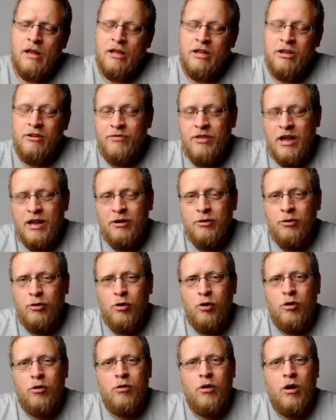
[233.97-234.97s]
You've then
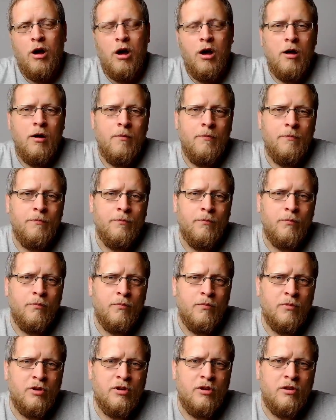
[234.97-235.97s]
got
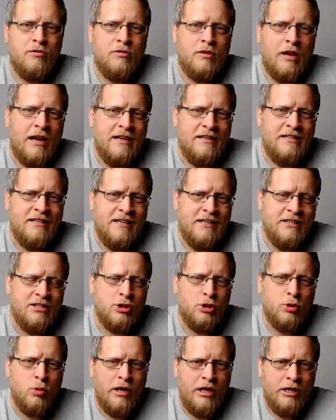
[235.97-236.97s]
18
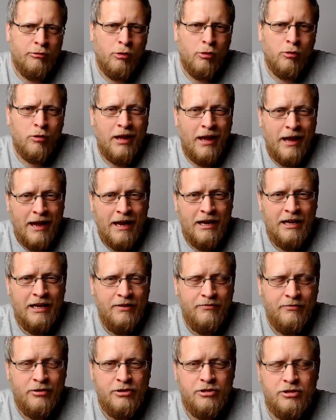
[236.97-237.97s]
to 20-year-old care
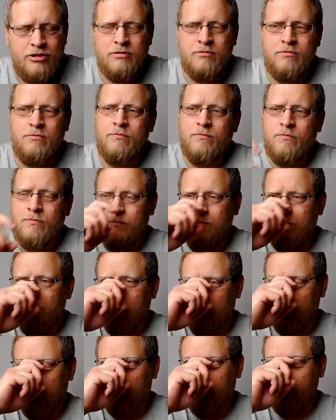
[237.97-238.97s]
leavers.
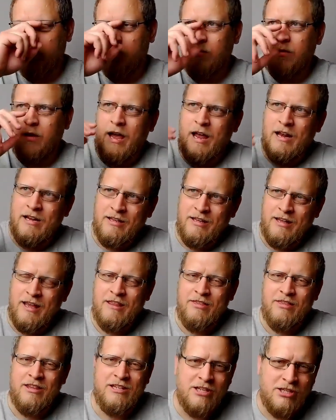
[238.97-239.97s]
And
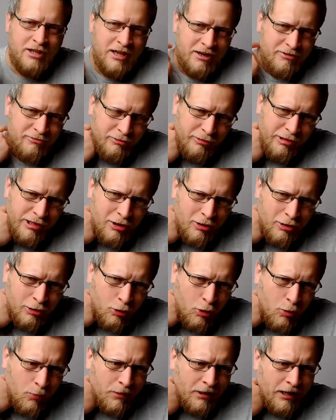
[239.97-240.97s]
again, is there a really kind
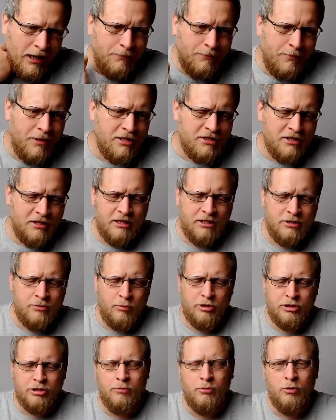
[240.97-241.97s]
of complicated bit to this,
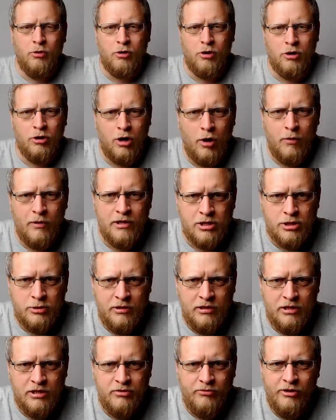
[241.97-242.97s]
which I'm not going to go
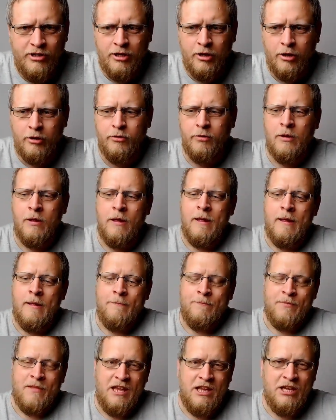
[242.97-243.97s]
into in this video.
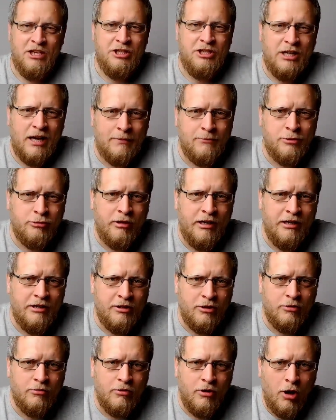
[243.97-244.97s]
In Chapter
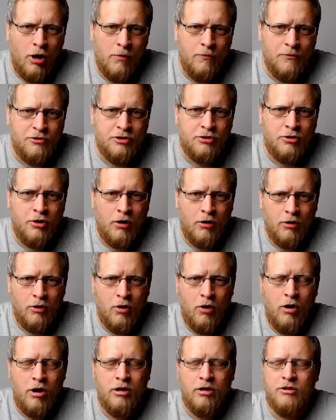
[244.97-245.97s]
8 of the Homelessness Code of
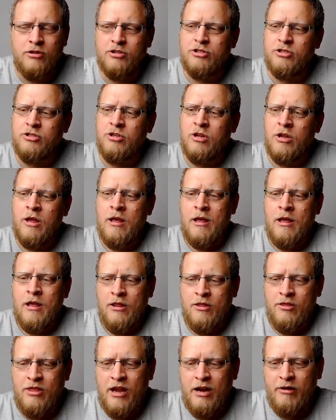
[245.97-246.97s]
Guidance,
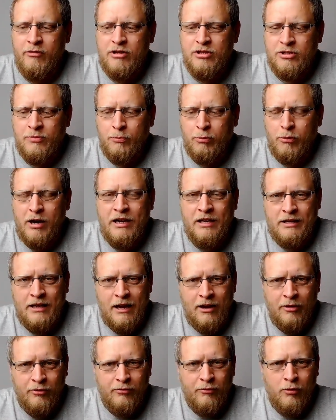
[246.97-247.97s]
there is a
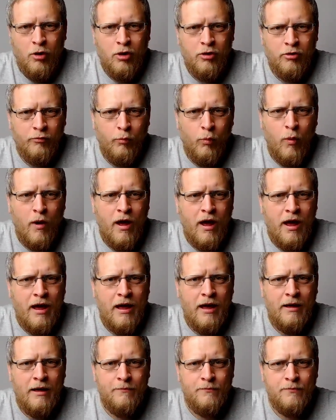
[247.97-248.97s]
breakdown of kind of
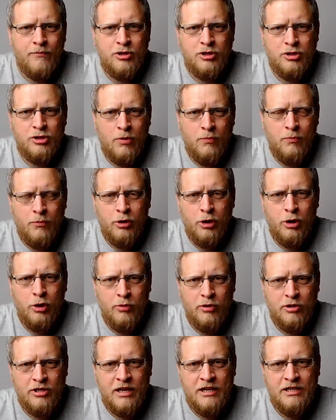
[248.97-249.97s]
where someone
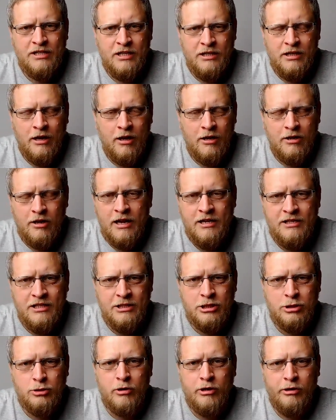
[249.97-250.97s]
who is 18
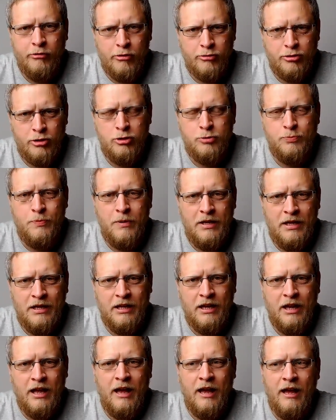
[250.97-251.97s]
to 20 year olds who's been
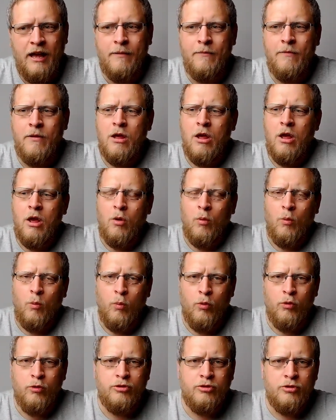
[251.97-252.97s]
in care
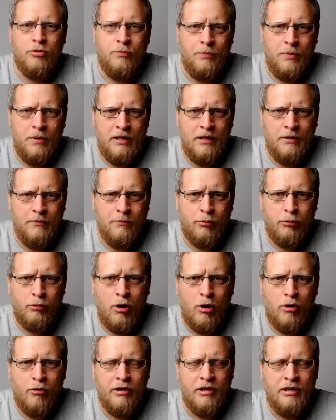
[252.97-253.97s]
would be in
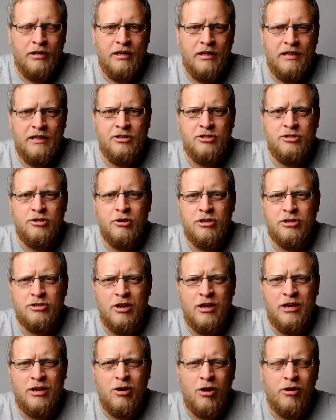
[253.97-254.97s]
priority need. So
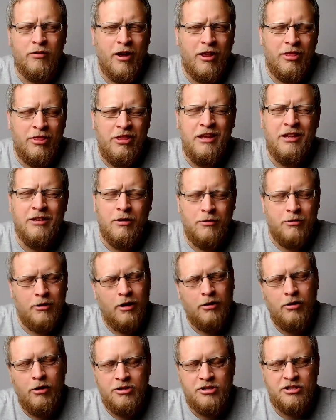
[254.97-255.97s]
this it kind of, I think, I
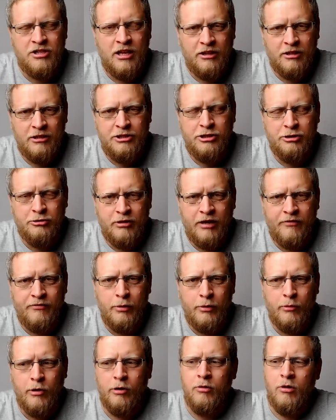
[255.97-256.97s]
don't understand the Children Act
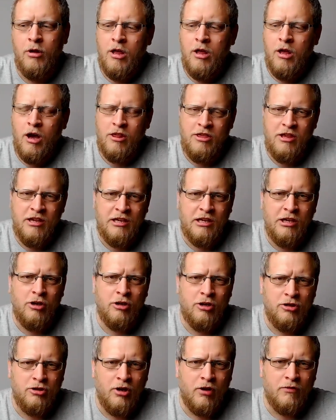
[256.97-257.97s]
very well. I think it
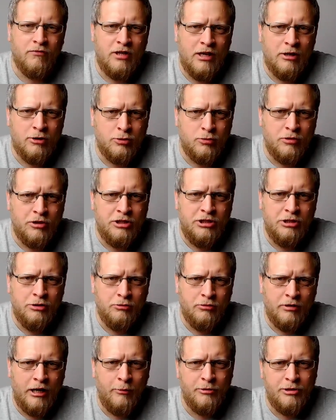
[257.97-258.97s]
kind of dovetails with the
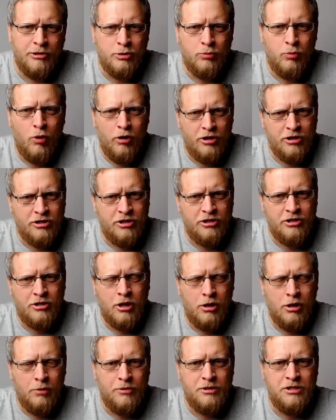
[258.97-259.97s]
Children Act, which is why there's this
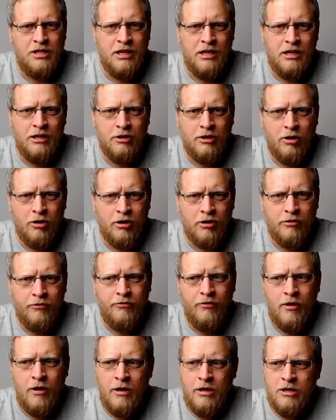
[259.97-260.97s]
kind of particular kind of
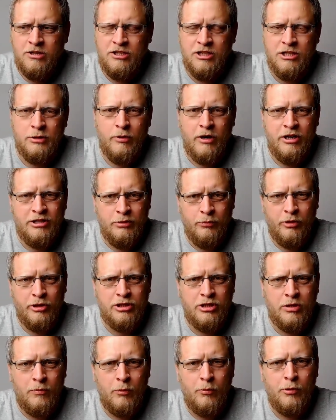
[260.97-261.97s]
situation in
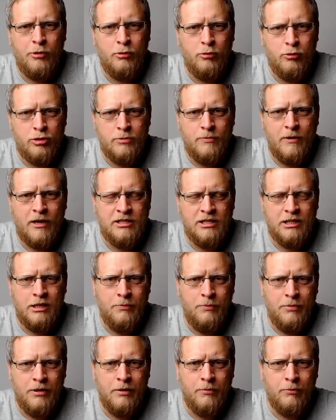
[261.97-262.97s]
which someone would
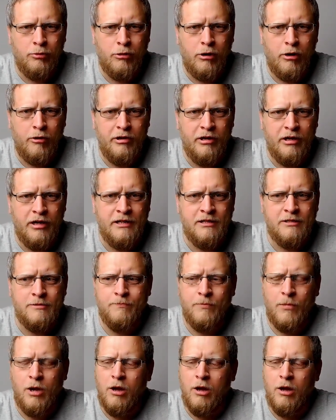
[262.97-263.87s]
automatically be in priority need.